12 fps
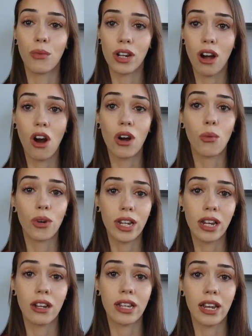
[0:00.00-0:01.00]
we are
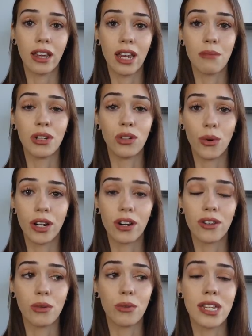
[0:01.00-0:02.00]
working on getting him a
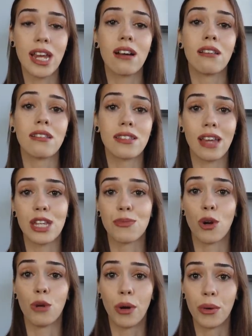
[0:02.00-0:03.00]
lawyer that will take on this case
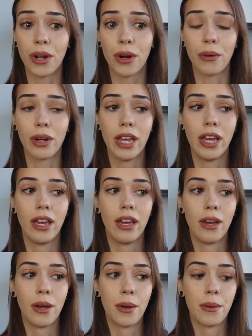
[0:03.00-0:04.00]
pro bono.
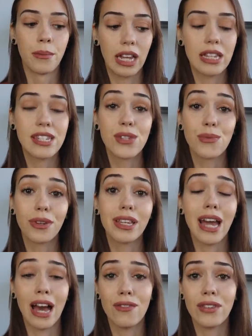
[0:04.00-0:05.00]
This is
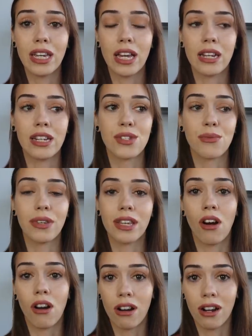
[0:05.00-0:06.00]
really heavy and it's
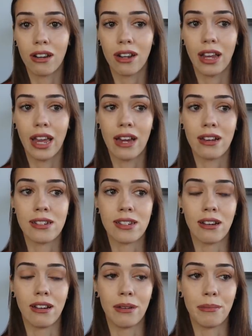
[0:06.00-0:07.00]
really hard. And